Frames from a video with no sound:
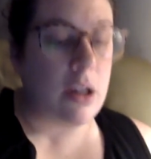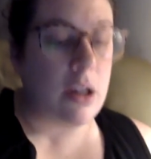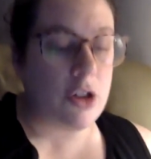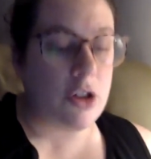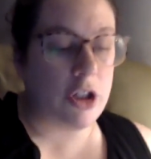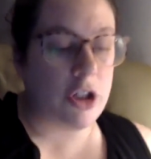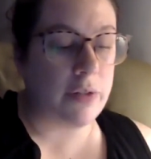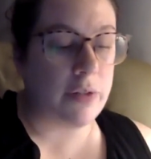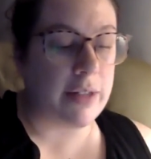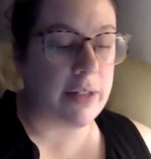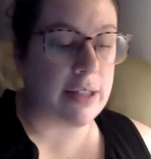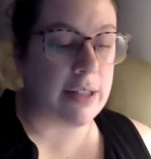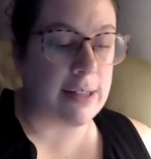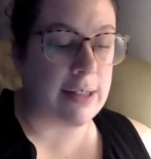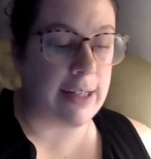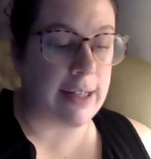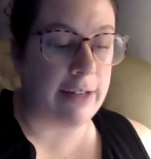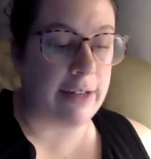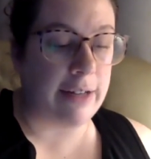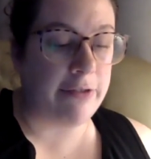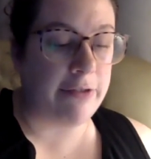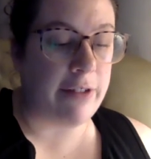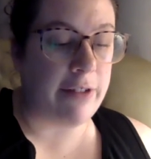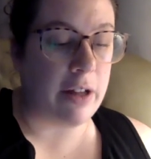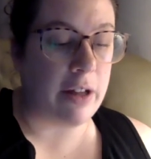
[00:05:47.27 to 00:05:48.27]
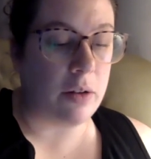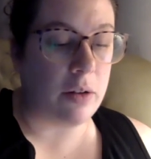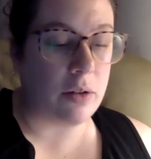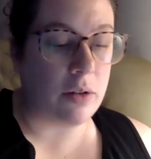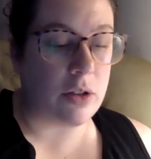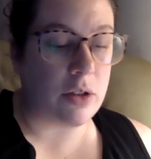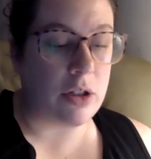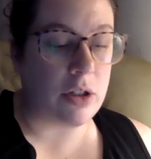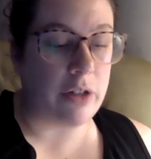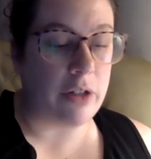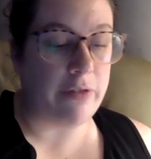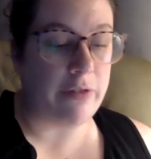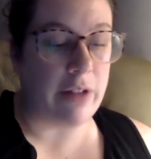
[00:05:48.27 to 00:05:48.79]
To receive
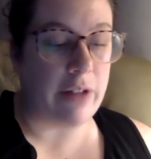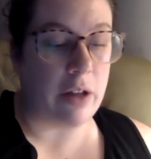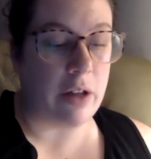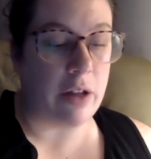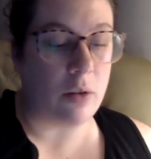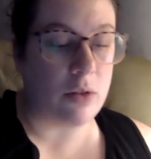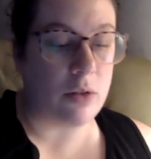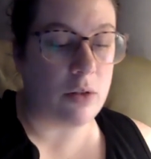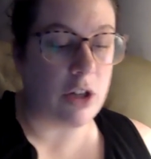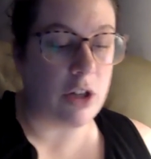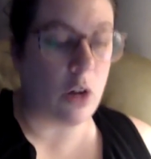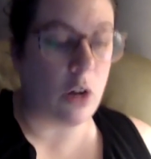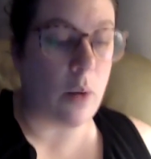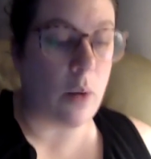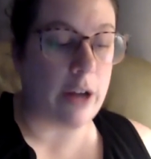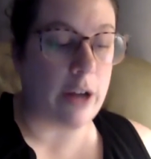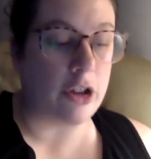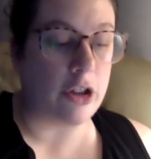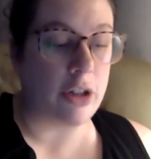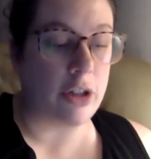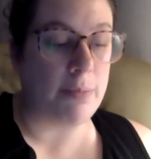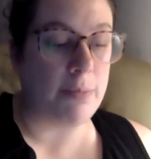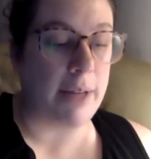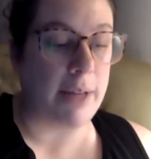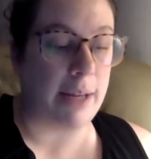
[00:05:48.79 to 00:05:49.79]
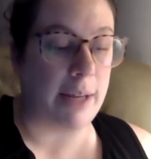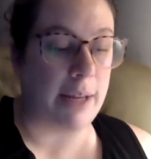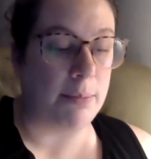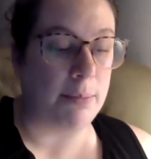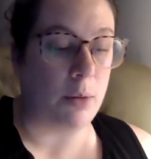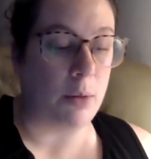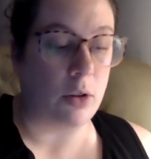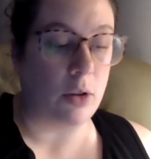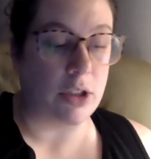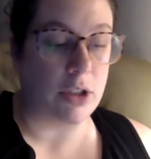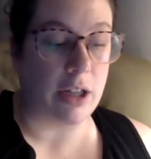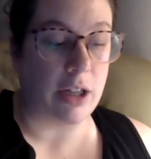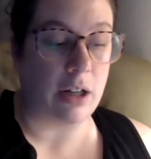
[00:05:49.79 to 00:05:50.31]
votes, to vote, to question
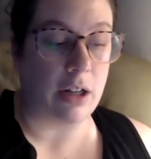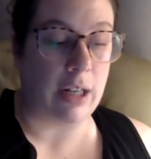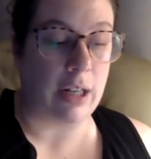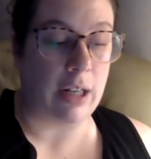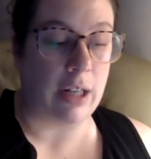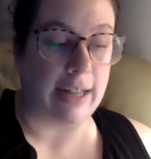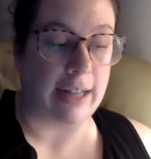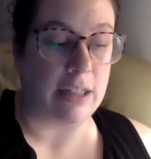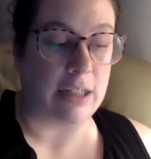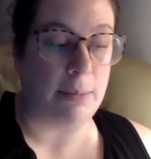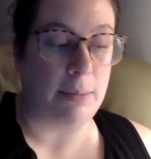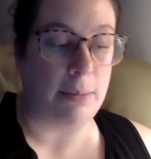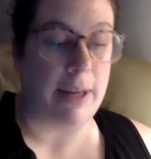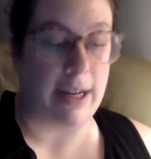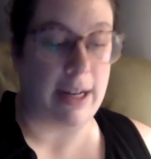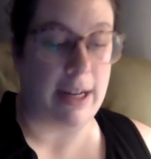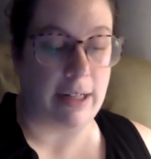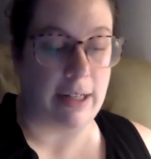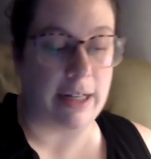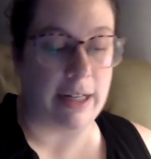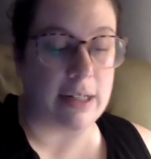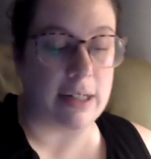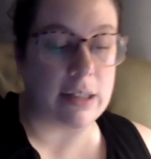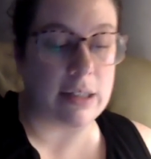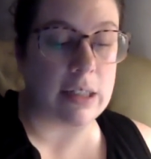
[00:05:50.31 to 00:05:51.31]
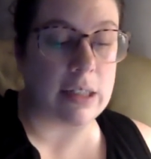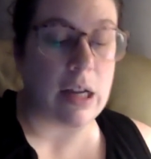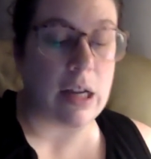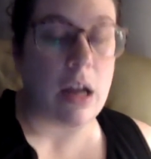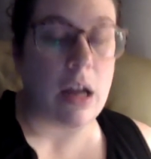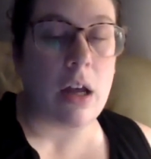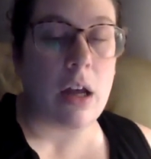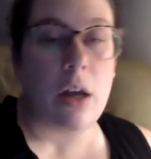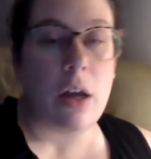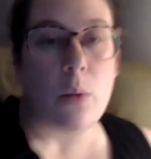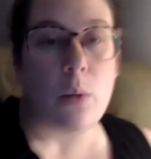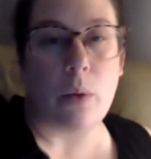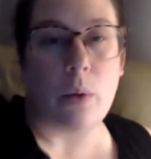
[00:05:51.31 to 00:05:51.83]
people, to collect opinions.
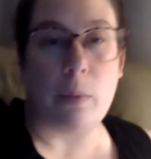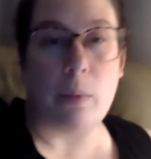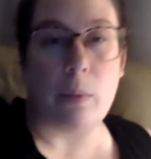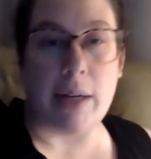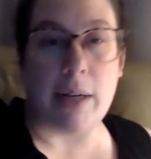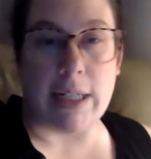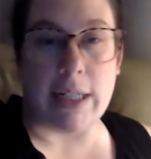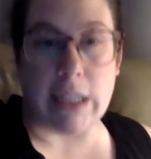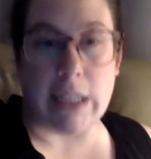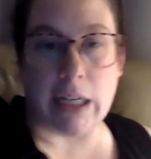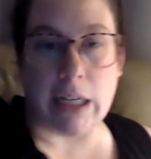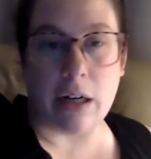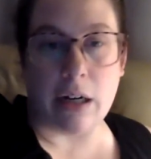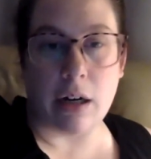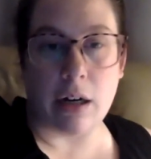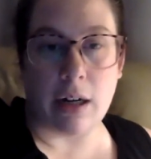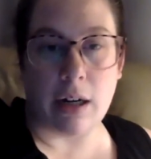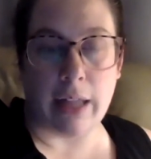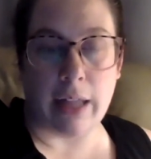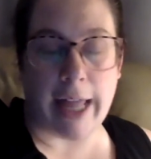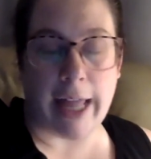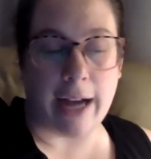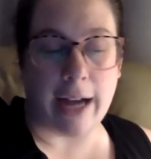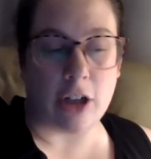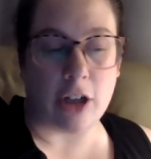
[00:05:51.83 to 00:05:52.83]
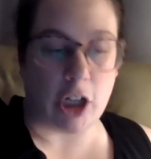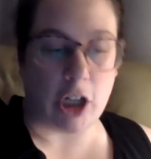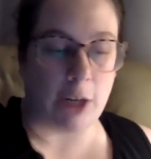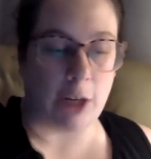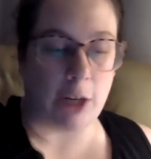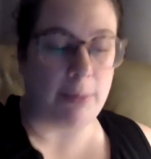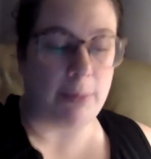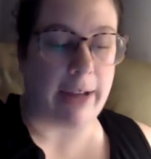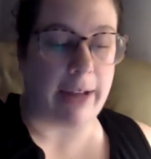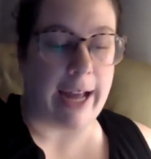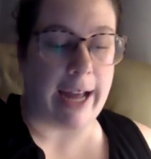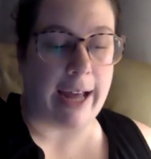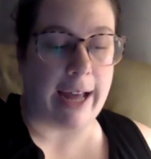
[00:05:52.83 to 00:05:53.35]
When we did our election
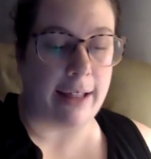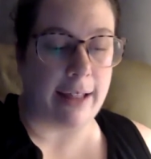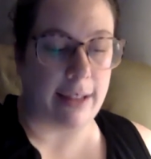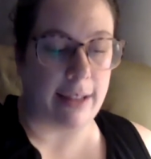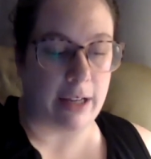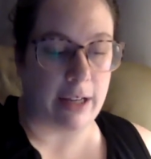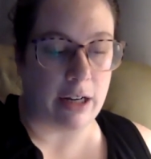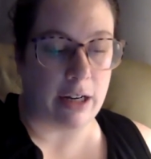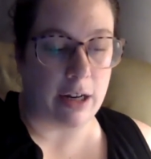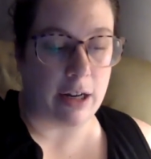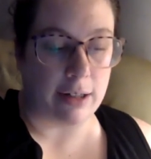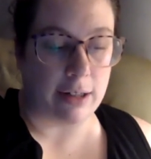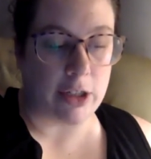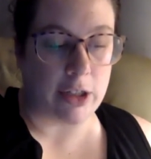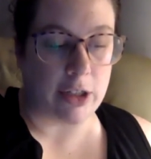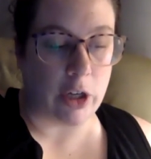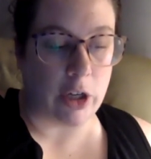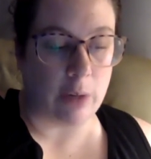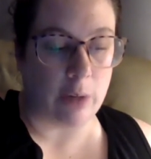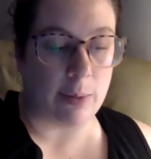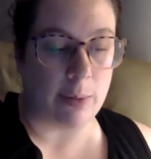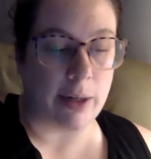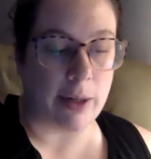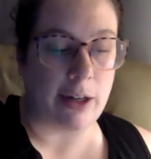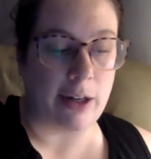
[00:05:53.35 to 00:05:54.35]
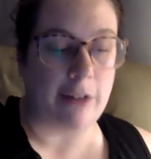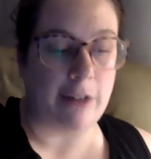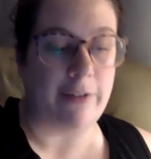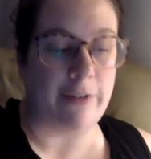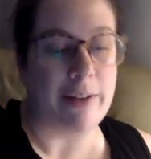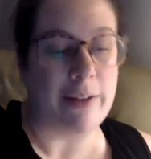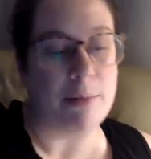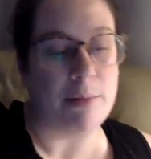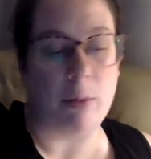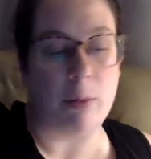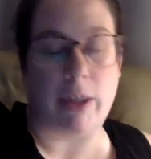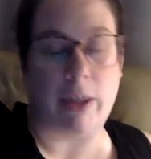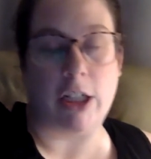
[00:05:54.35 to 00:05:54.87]
math in October and
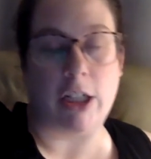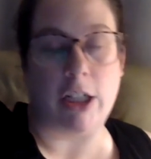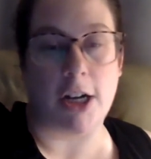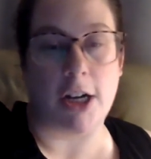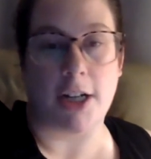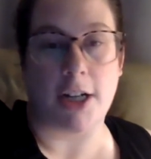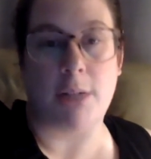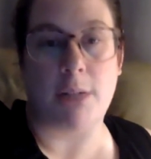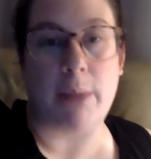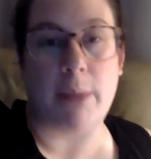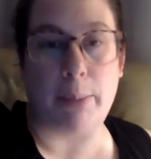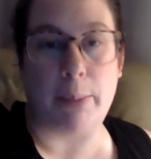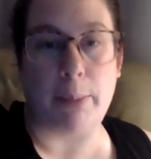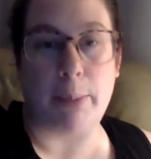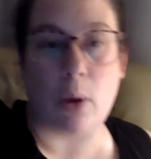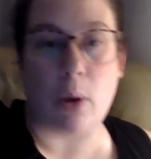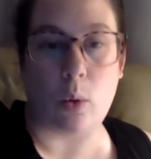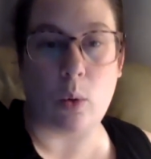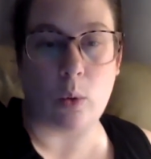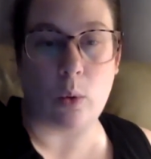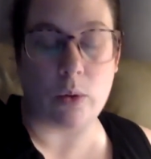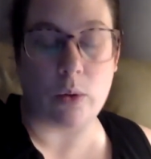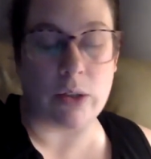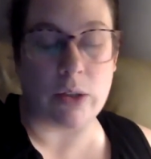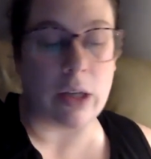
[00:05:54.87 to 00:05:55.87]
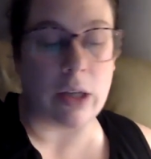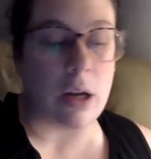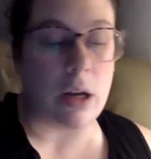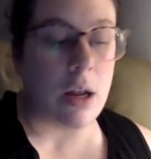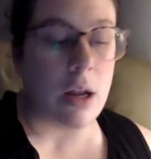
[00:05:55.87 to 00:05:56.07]
November, we talked about polls.